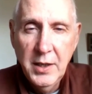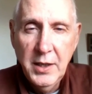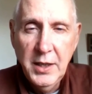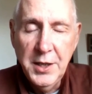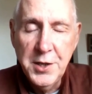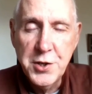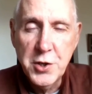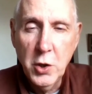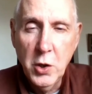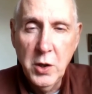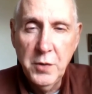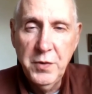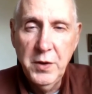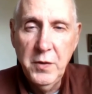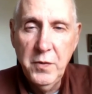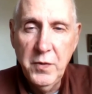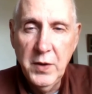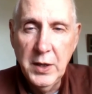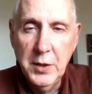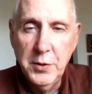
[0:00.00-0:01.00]
It's often
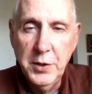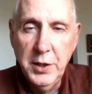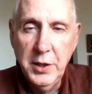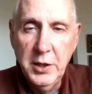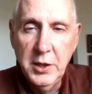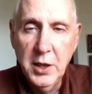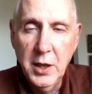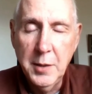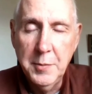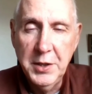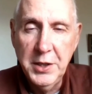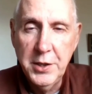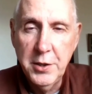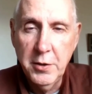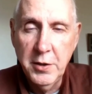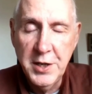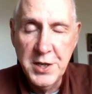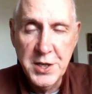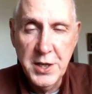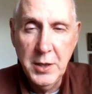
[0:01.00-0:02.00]
found in
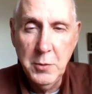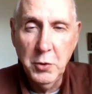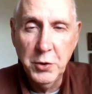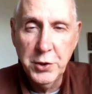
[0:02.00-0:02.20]
commentaries. They will